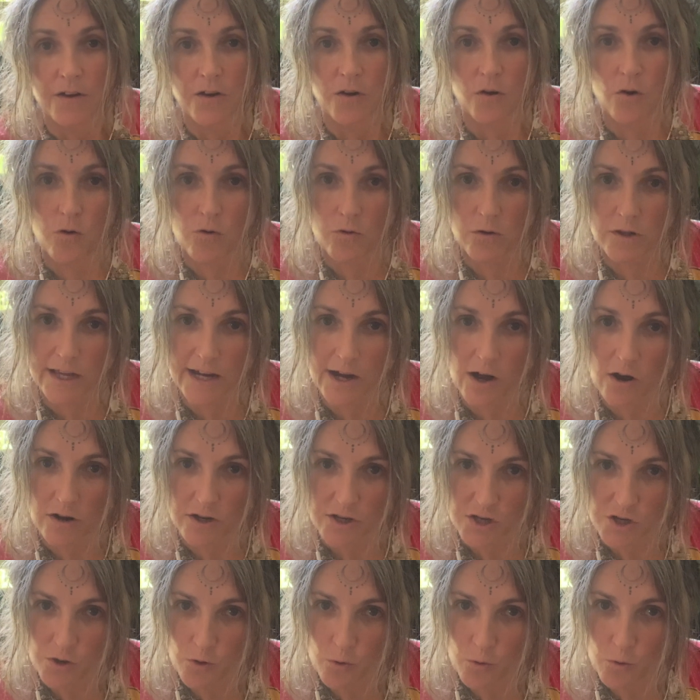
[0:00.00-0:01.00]
calling
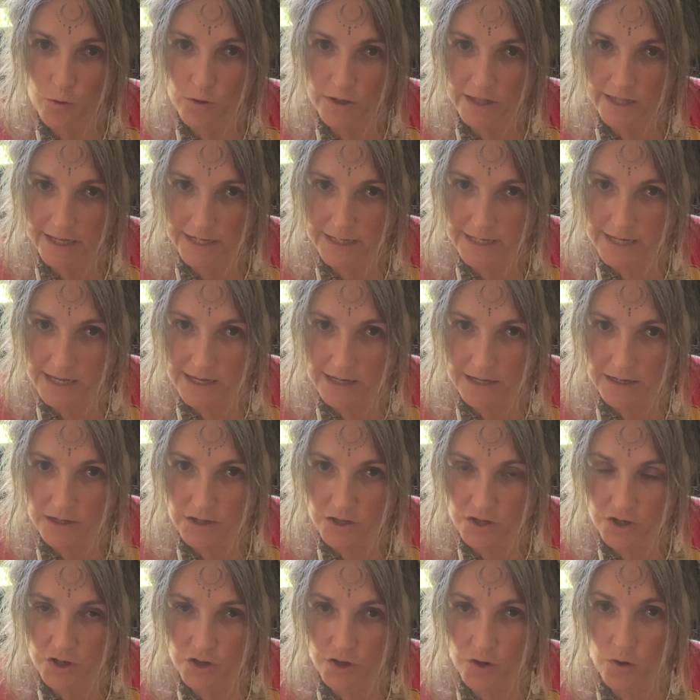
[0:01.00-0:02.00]
on your
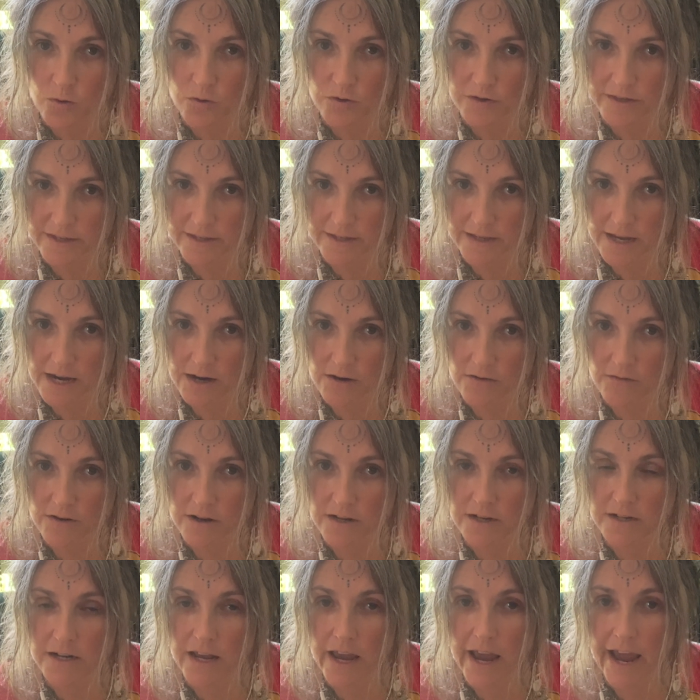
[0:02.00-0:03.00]
lineage, your
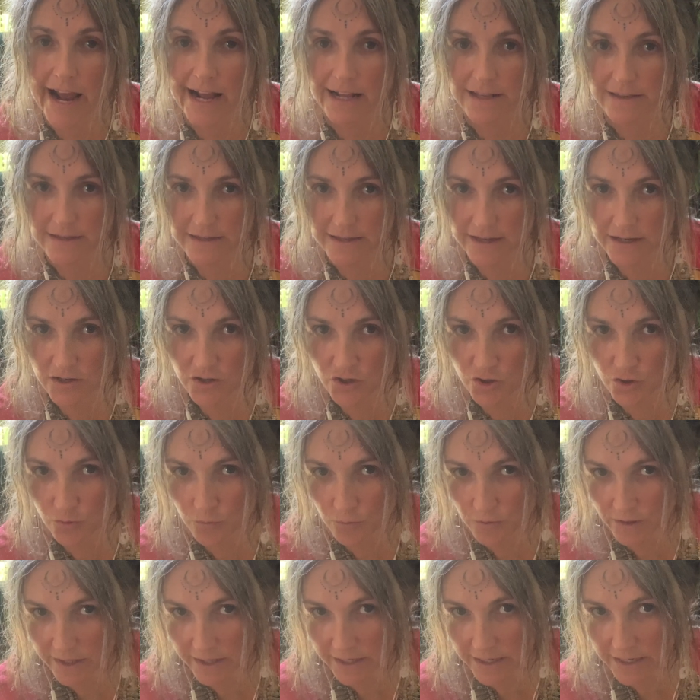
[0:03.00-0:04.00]
sacred
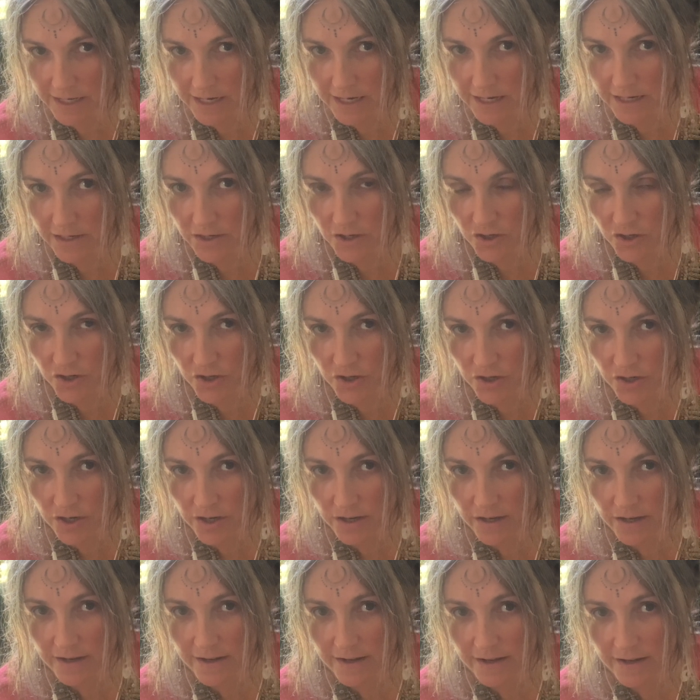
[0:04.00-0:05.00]
ancestral lineage,
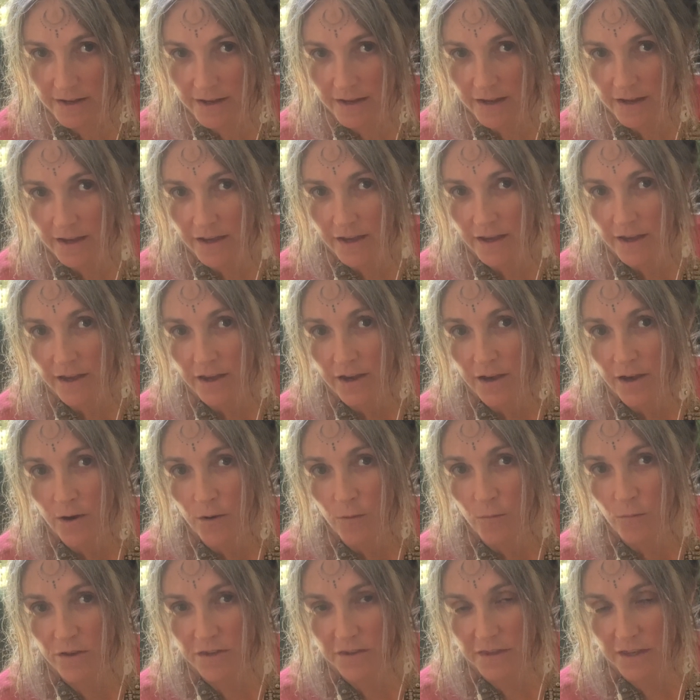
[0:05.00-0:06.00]

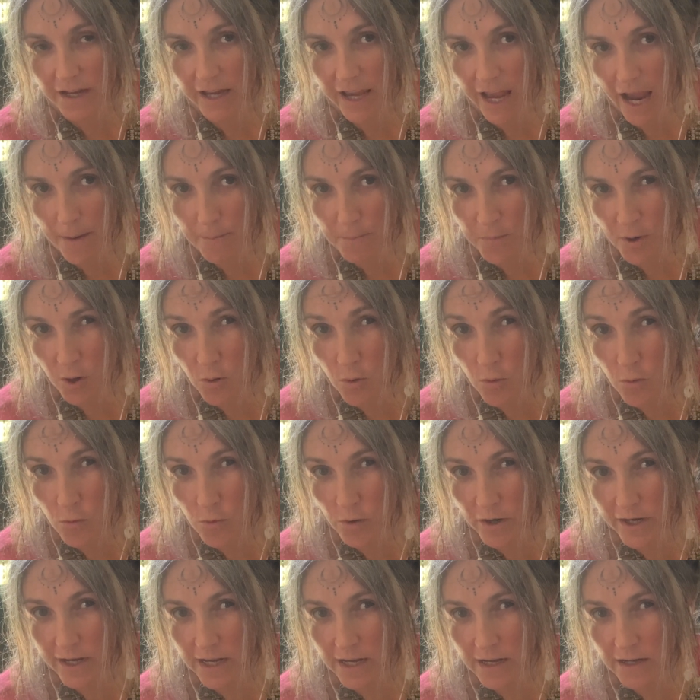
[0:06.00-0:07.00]
with the
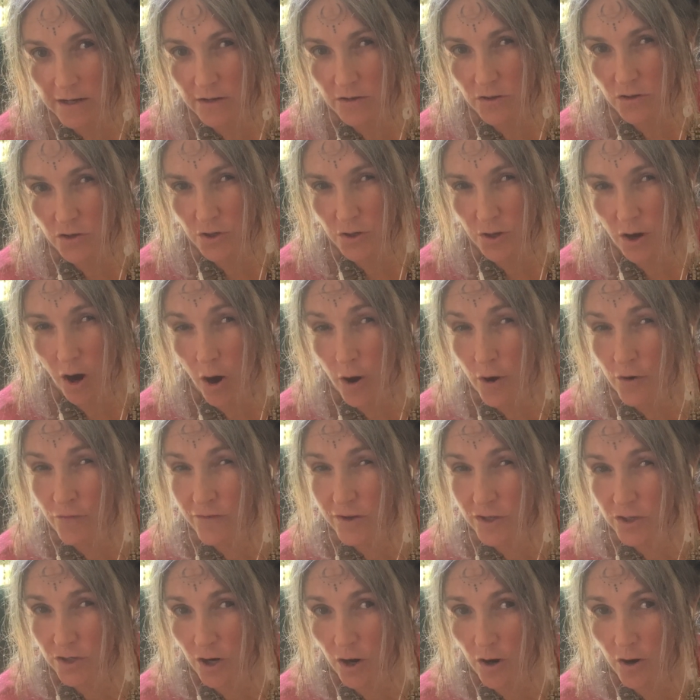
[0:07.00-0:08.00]
Capricornian
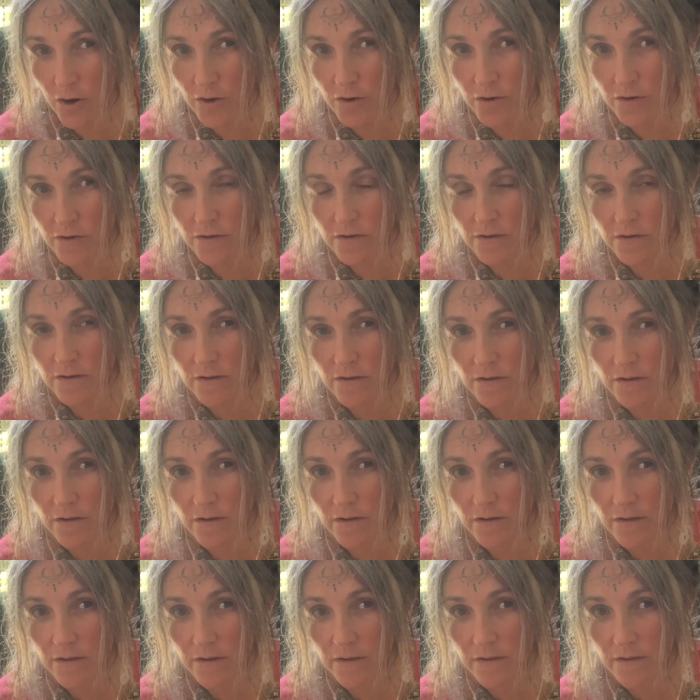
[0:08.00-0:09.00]
overtone
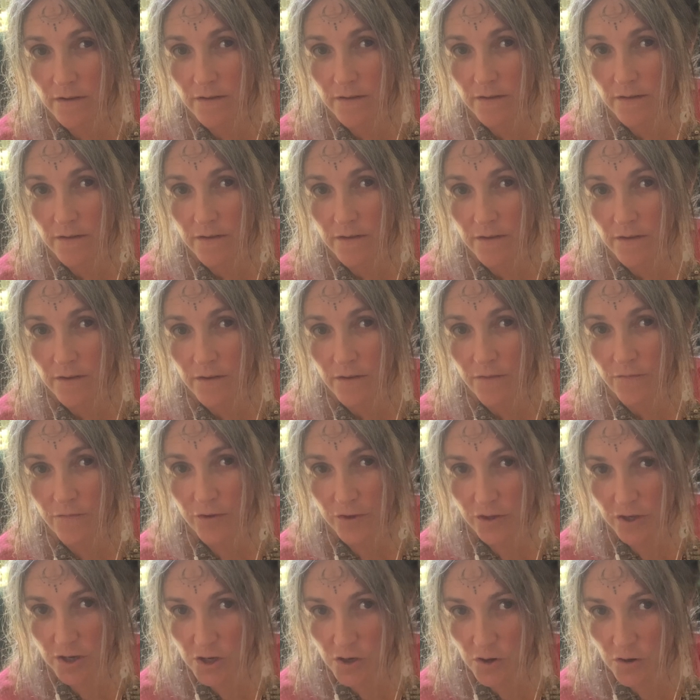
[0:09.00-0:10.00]

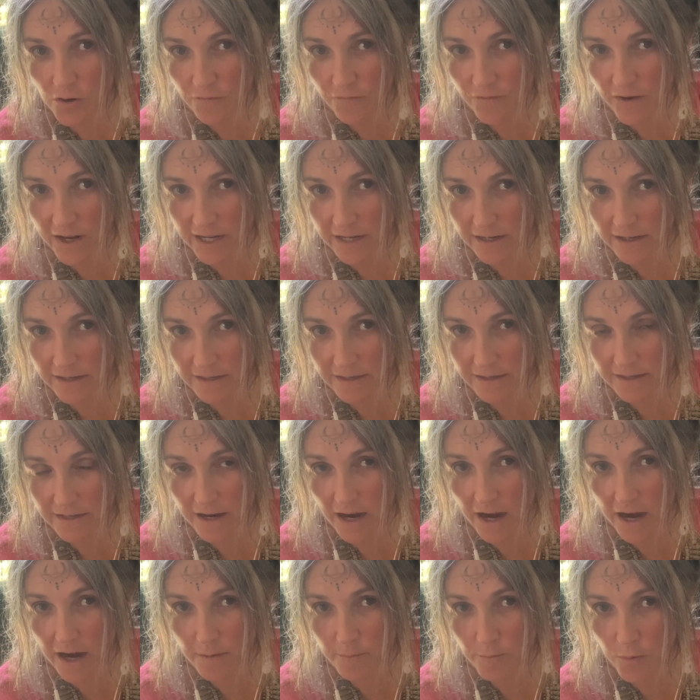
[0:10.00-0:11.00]
for the new Venus
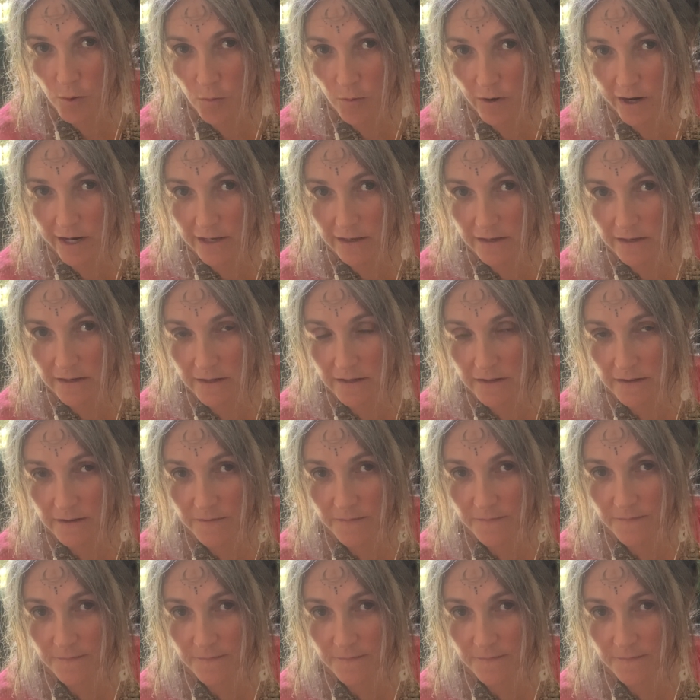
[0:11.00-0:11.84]
star point,